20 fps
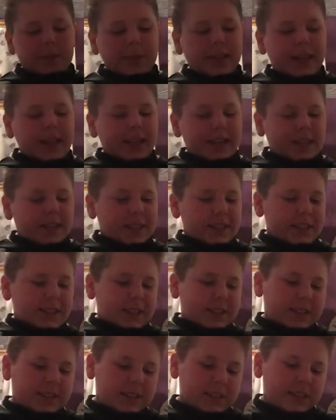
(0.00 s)
like,
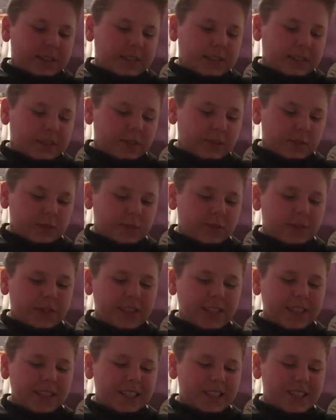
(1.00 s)
I'm
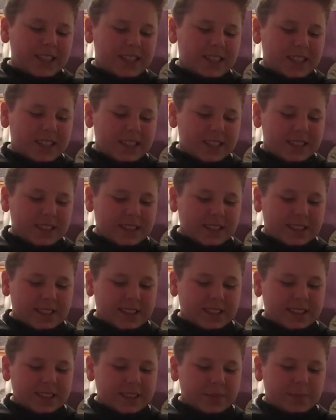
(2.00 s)
really just
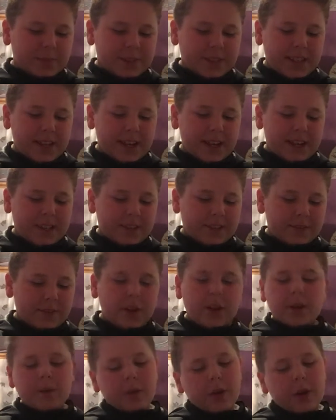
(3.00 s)
upset. Well,
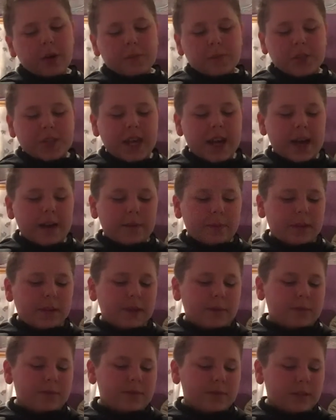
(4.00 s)
I'm not upset, but
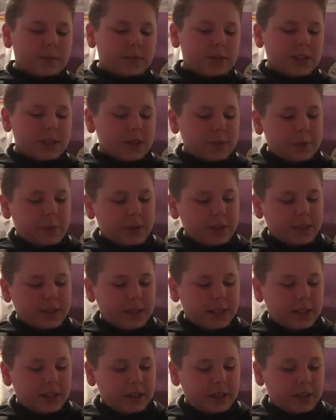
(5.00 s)
I'm
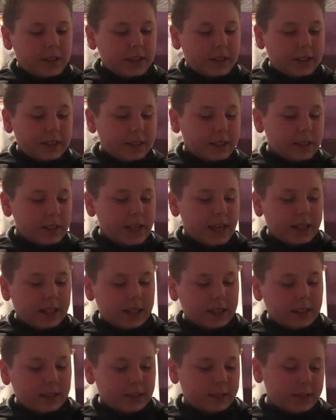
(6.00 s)
disappointed in like the
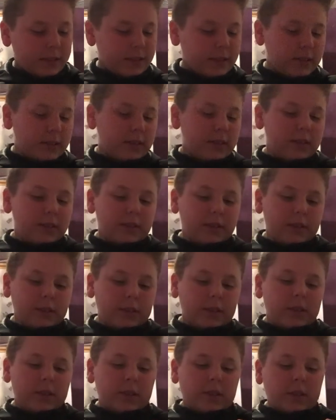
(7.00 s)
seller.
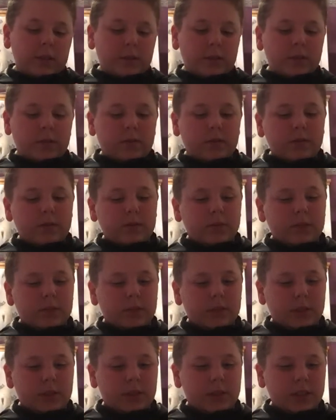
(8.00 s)
You know,
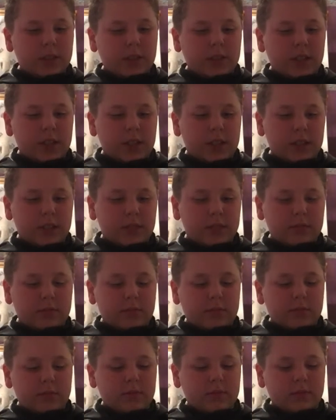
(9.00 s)
it's just that.
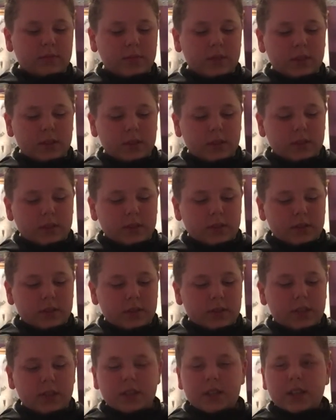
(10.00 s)

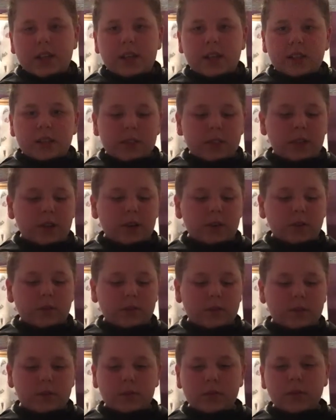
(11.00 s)
It's just that, you know.
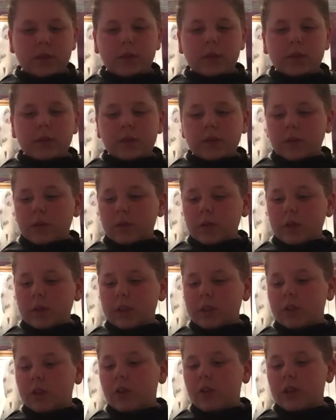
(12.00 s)

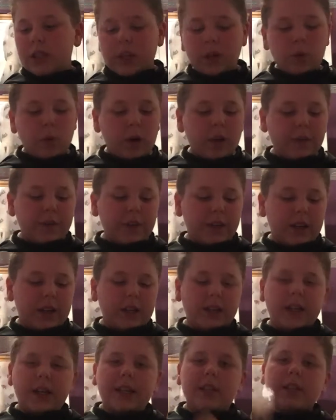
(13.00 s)
There's not only one thing I
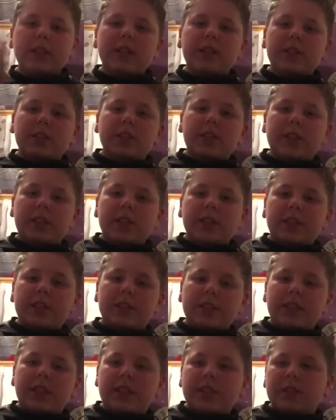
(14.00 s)
like, in this, it's
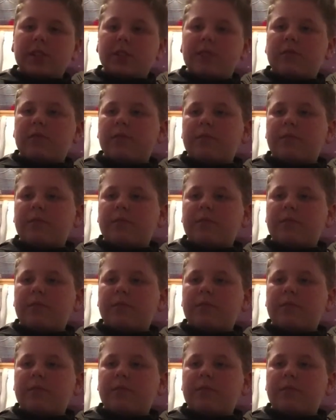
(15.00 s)
this